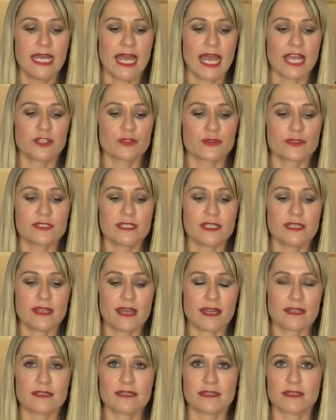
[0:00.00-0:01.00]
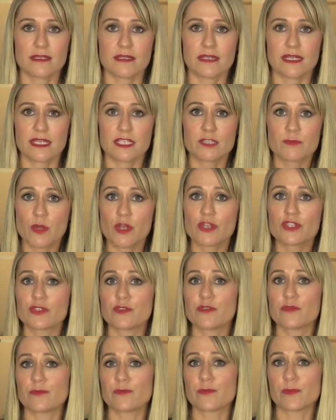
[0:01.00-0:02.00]
And you'll see that the
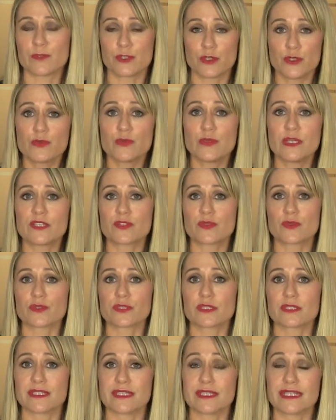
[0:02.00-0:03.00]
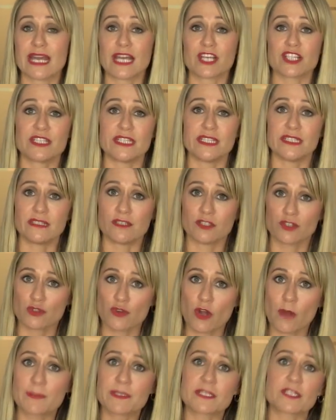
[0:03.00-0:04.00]
exposure to resources has actually
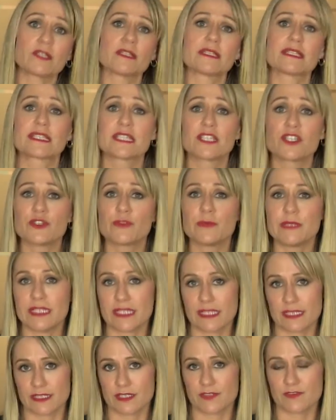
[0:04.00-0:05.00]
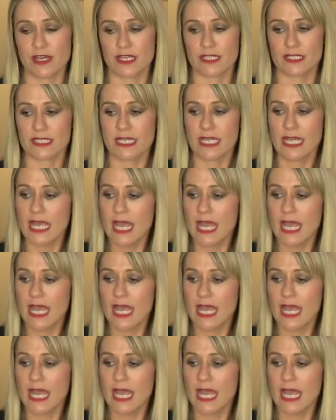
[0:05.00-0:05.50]
dropped considerably in this fund.